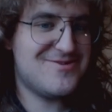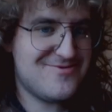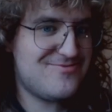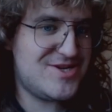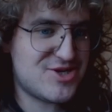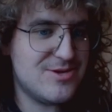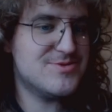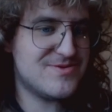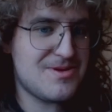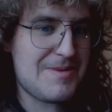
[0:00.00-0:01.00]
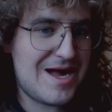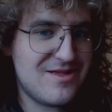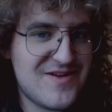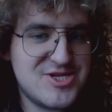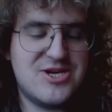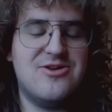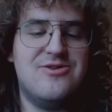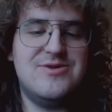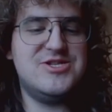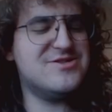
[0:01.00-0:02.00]
which comes from the Battle of
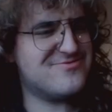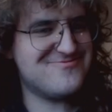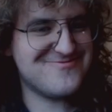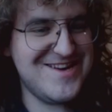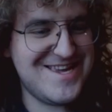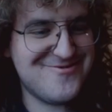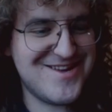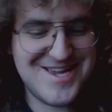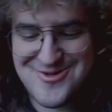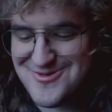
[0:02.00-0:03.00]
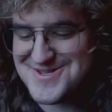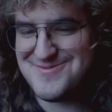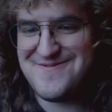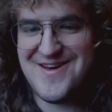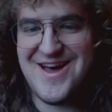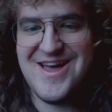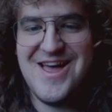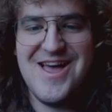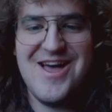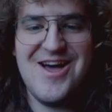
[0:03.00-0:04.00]
Agincourt, which is really, really cool, to be fair.
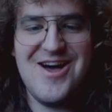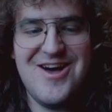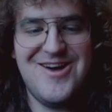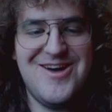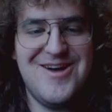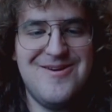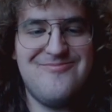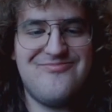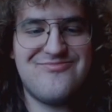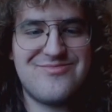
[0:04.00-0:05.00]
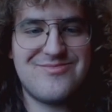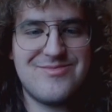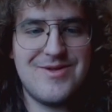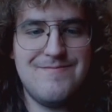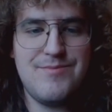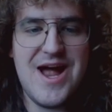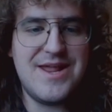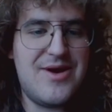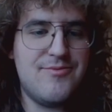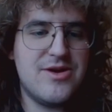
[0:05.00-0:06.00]
But
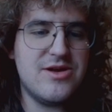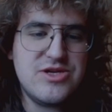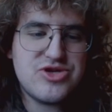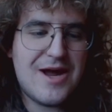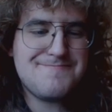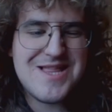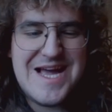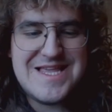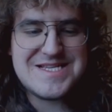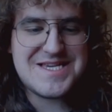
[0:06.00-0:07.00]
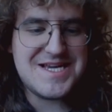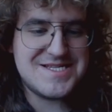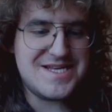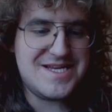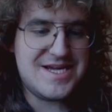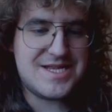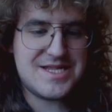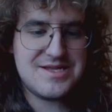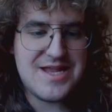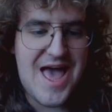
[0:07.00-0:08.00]
anyway, we're going to try play this King's
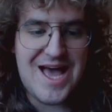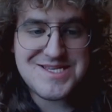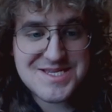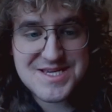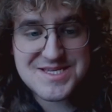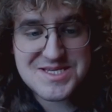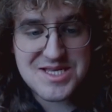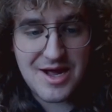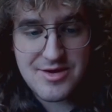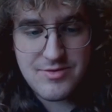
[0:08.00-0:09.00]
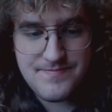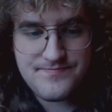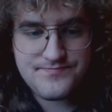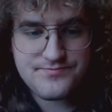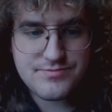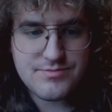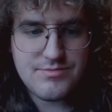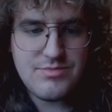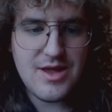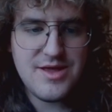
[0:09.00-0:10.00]
Indian-esque style,
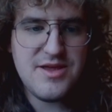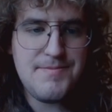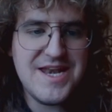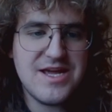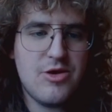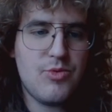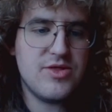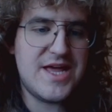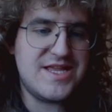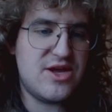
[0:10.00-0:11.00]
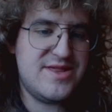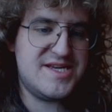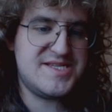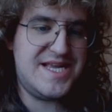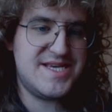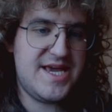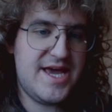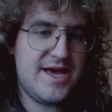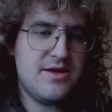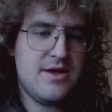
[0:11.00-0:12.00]
depending on what they do in the center
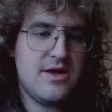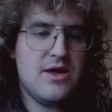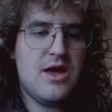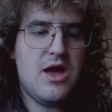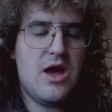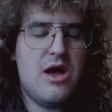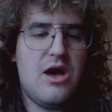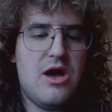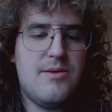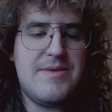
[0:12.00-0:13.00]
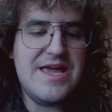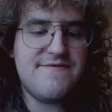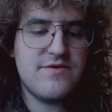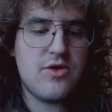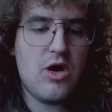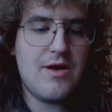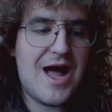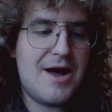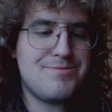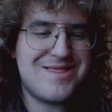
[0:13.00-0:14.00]
here. If not,
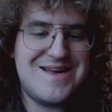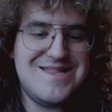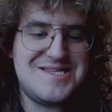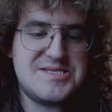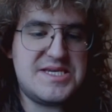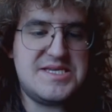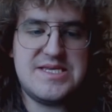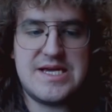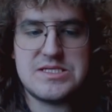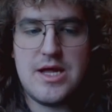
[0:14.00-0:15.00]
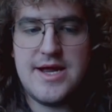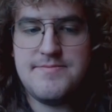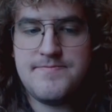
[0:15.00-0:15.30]
I'll play this c6 line,